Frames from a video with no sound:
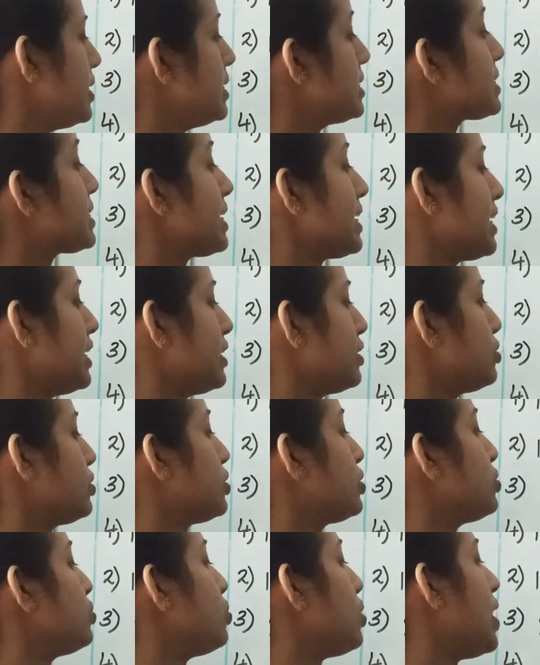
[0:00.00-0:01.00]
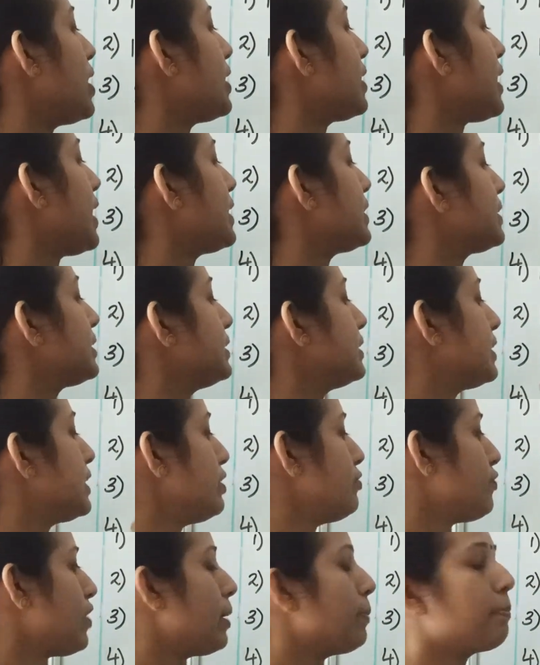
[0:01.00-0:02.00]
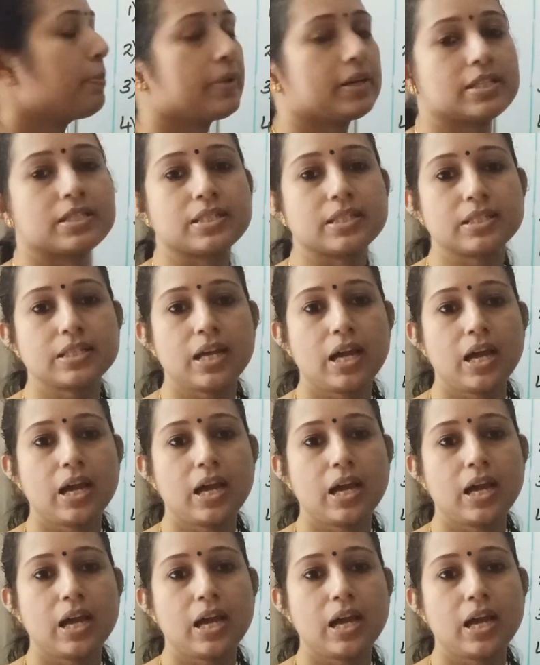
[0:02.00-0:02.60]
is equal to 231 plus